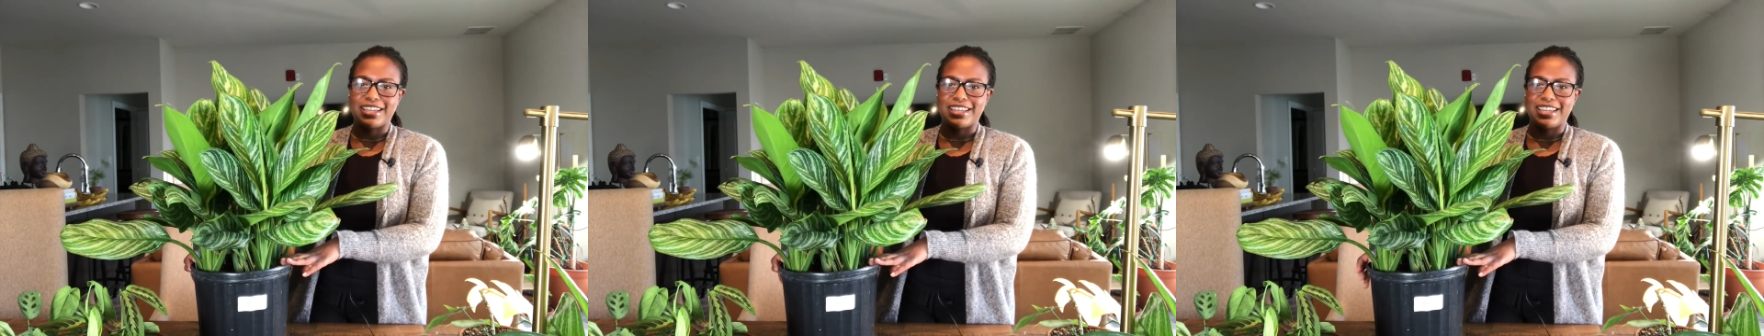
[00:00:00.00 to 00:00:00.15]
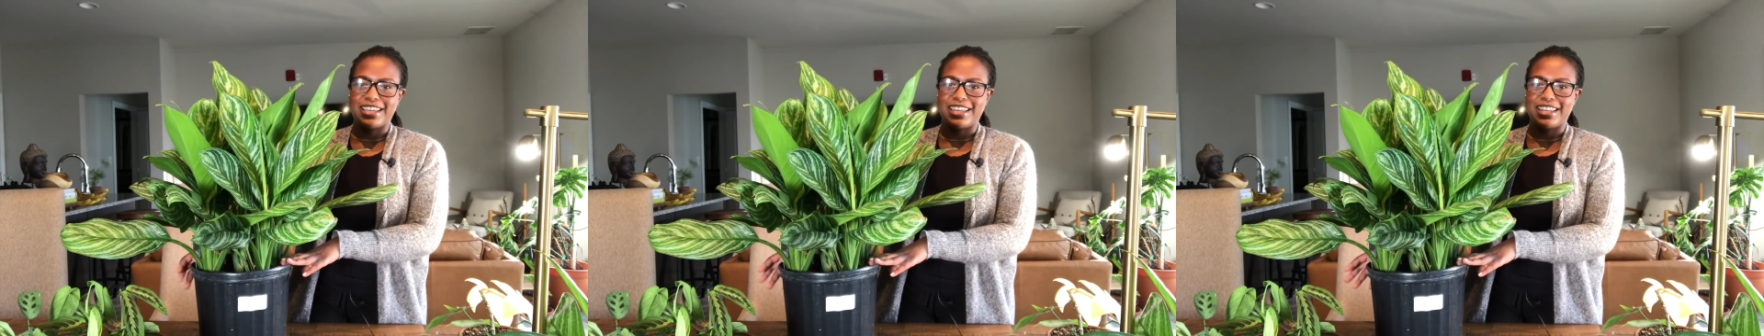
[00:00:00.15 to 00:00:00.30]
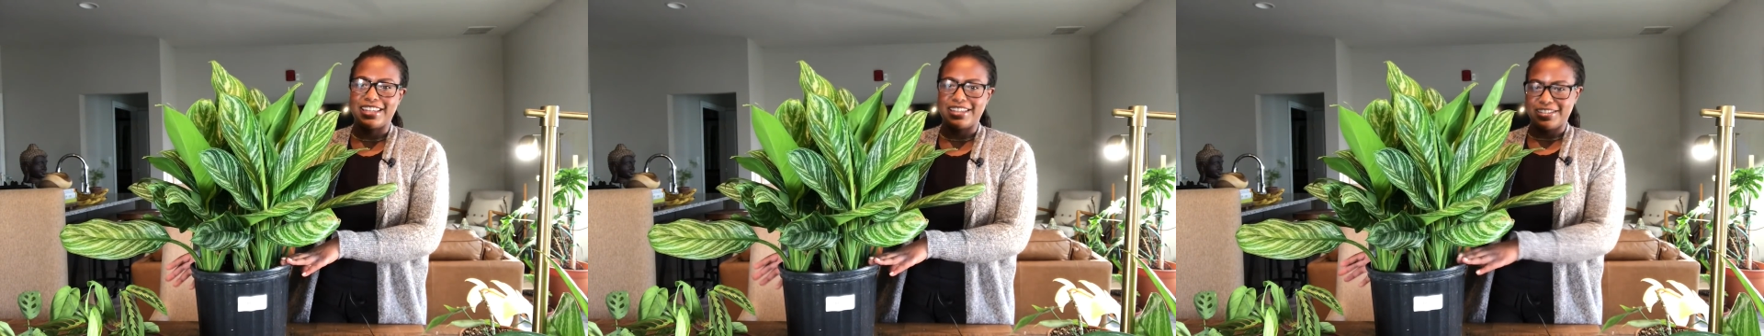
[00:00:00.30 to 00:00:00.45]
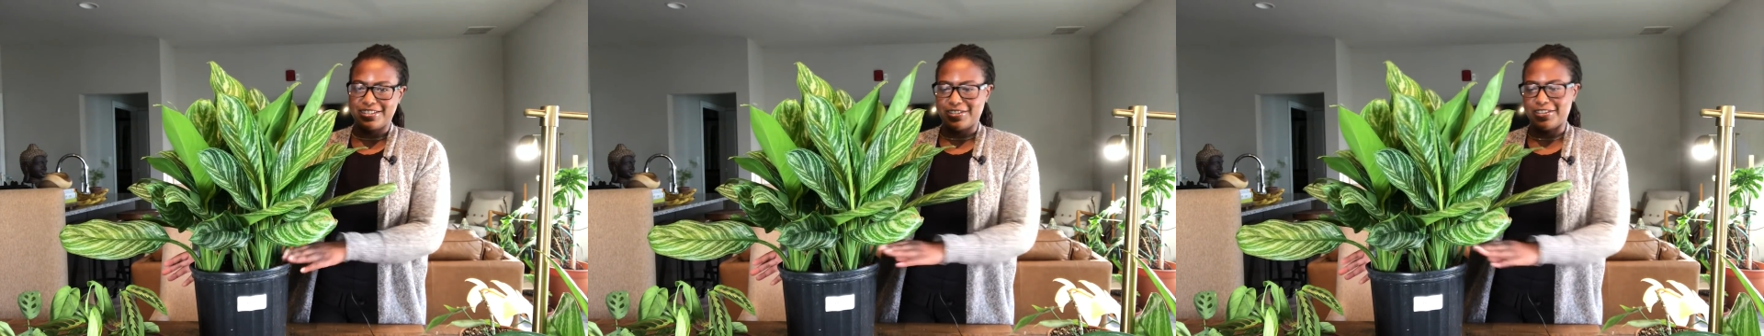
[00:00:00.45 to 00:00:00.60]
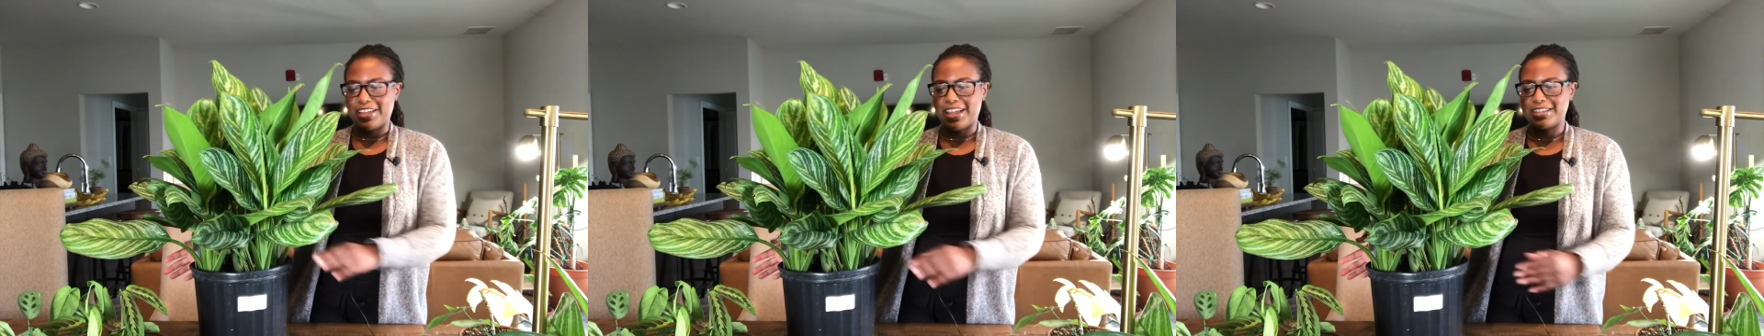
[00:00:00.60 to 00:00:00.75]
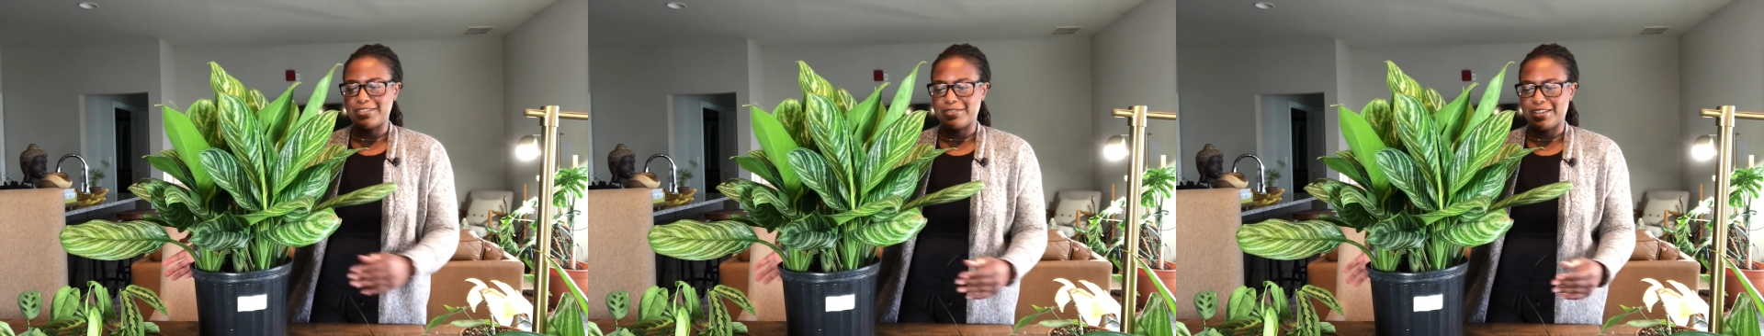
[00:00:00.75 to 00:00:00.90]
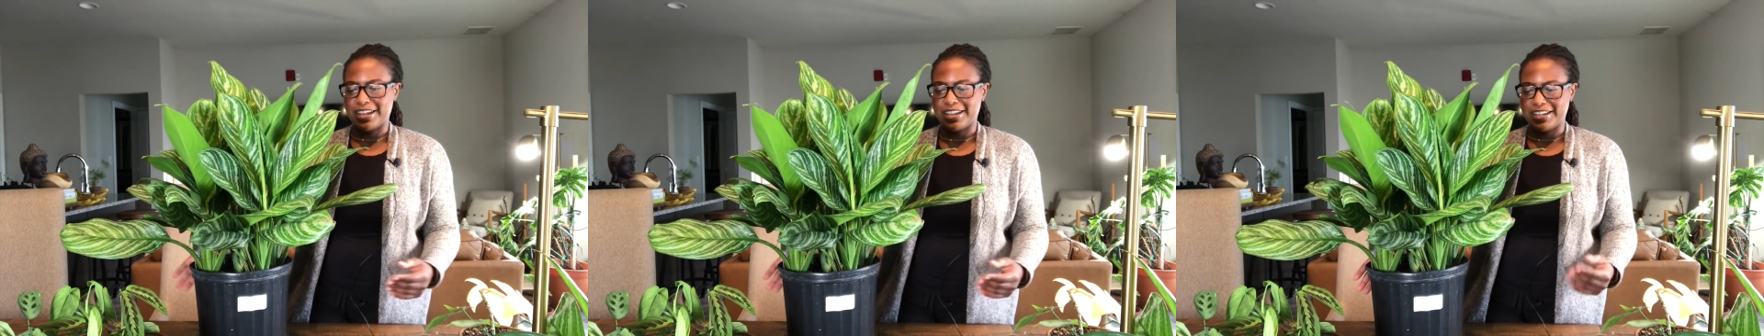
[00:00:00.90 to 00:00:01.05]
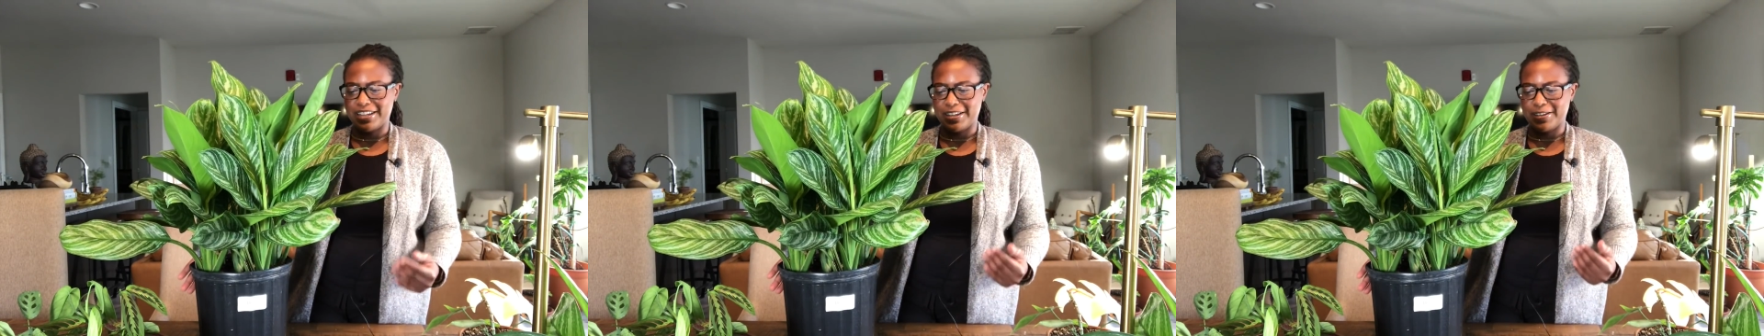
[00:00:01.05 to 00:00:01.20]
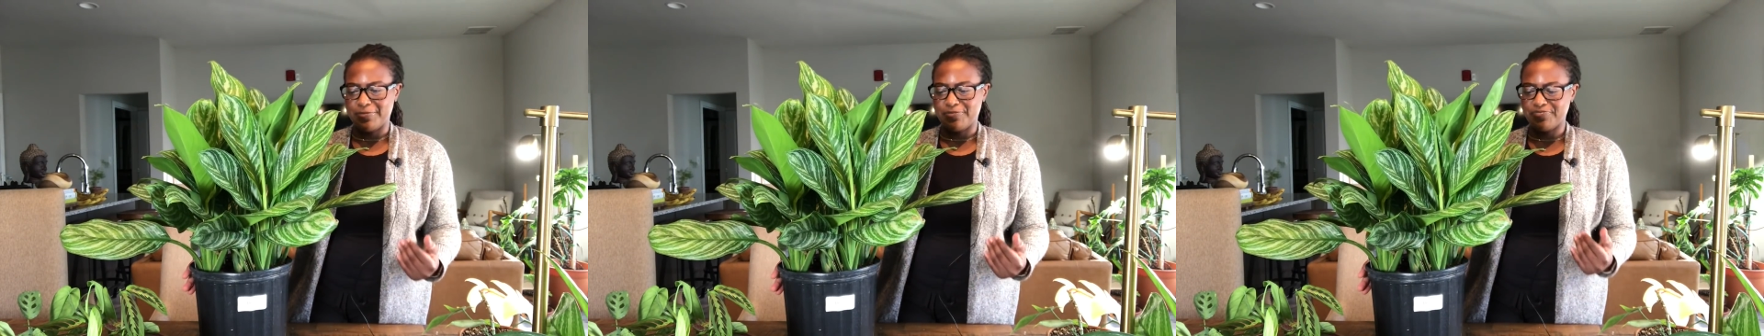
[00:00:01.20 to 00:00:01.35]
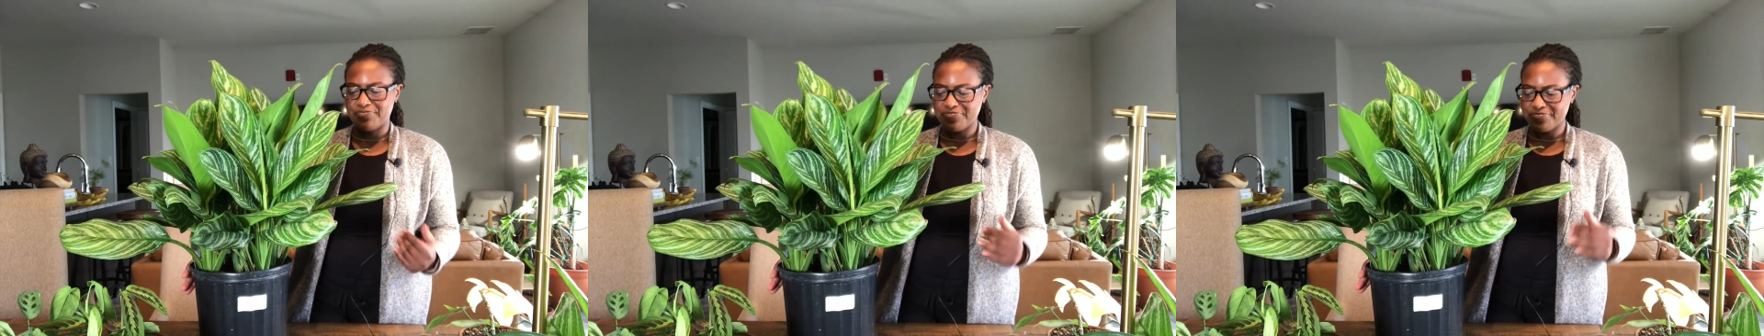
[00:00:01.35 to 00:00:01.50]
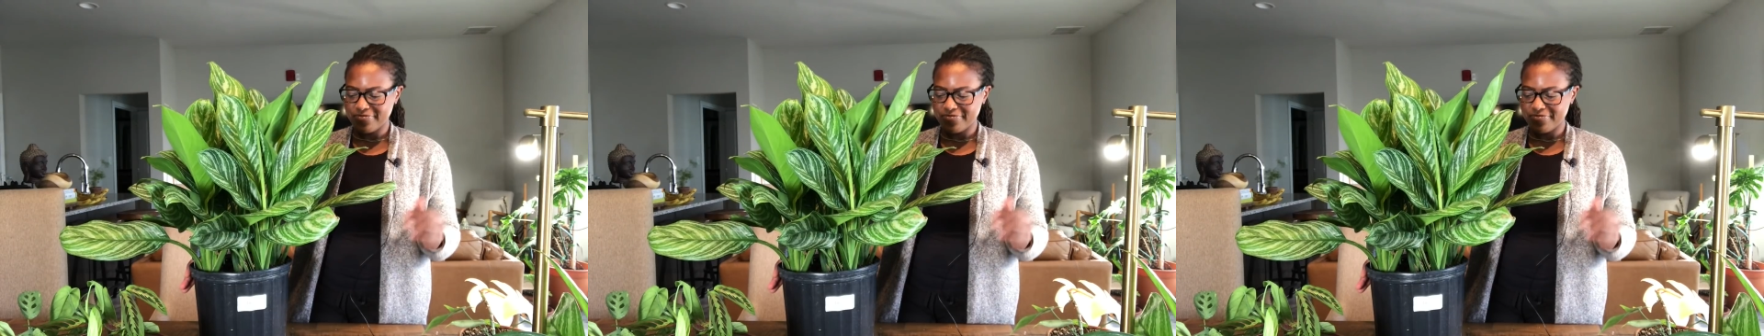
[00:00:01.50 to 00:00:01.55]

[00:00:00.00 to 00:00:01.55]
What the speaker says: and get it. So that's what I did.